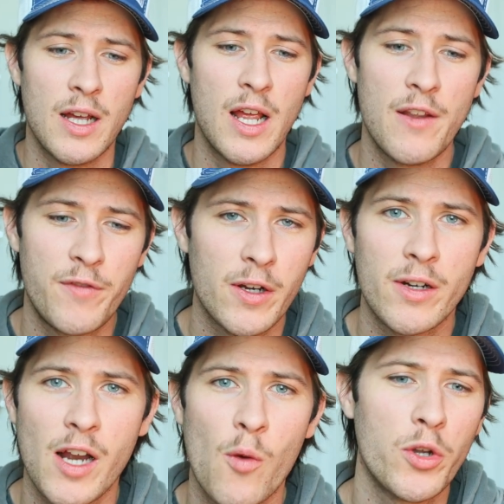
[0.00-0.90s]
and
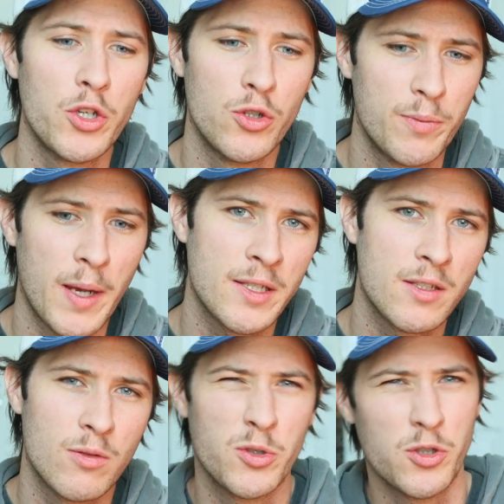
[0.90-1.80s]
figuring out what you do
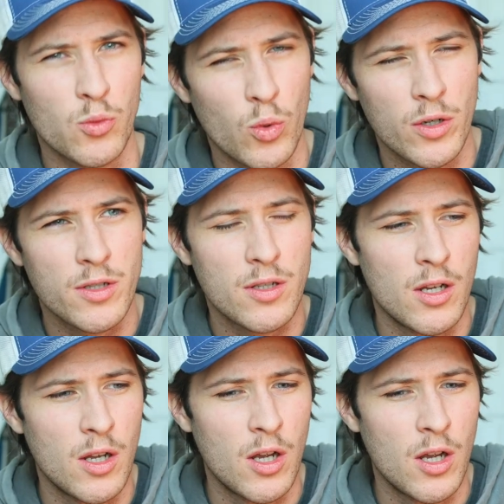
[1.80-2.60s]
best, what you do worst,